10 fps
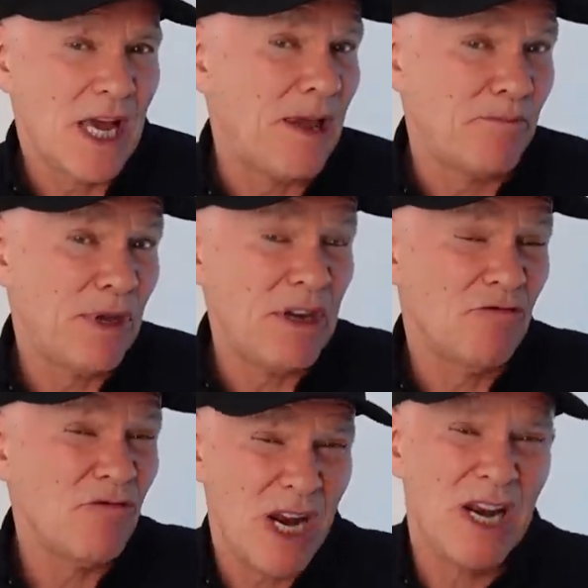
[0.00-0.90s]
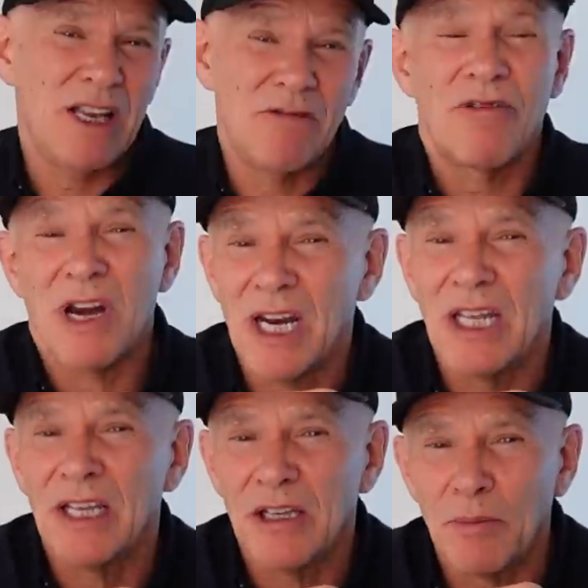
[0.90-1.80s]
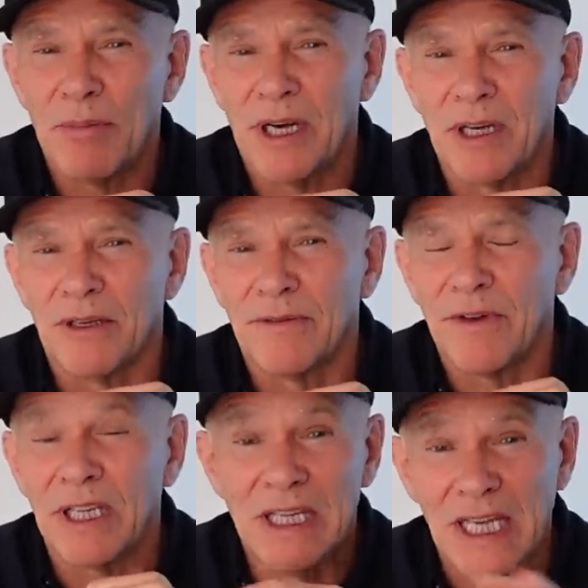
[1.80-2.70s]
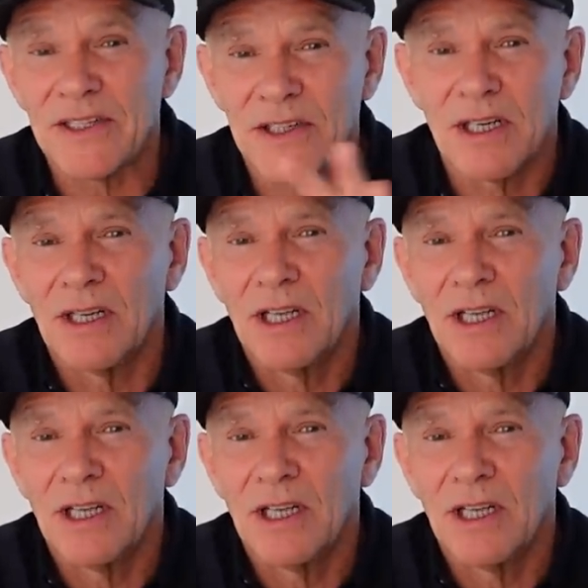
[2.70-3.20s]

and being really, really competitive against